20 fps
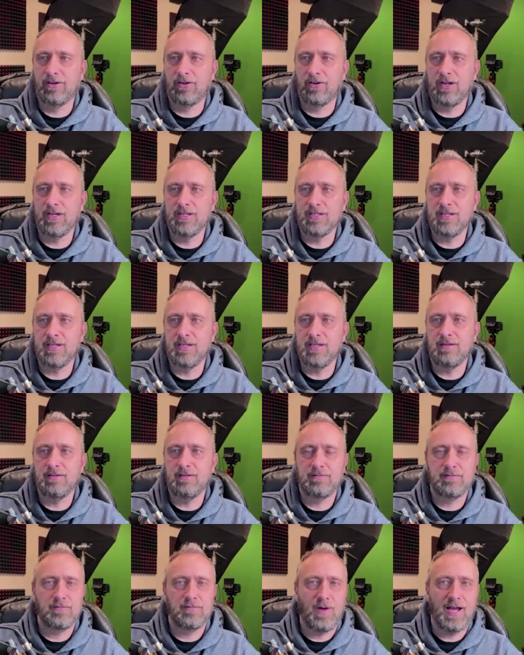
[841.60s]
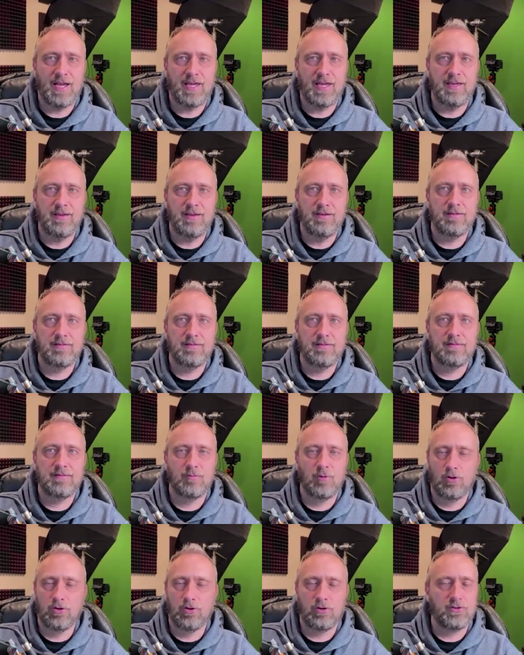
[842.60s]
and crazy, wacky
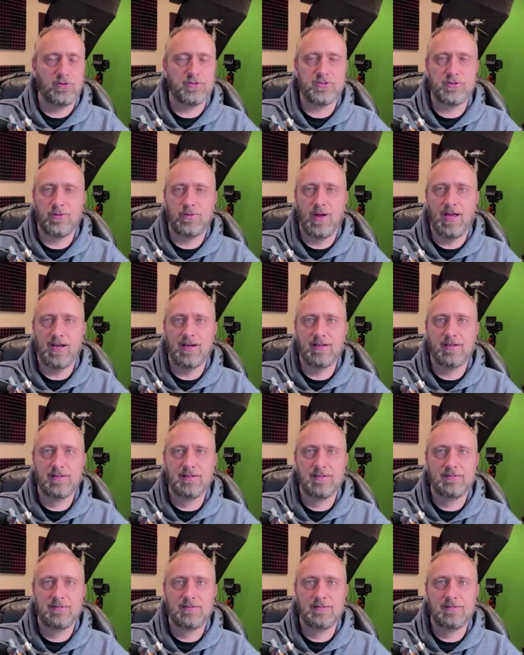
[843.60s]
roller coaster ride,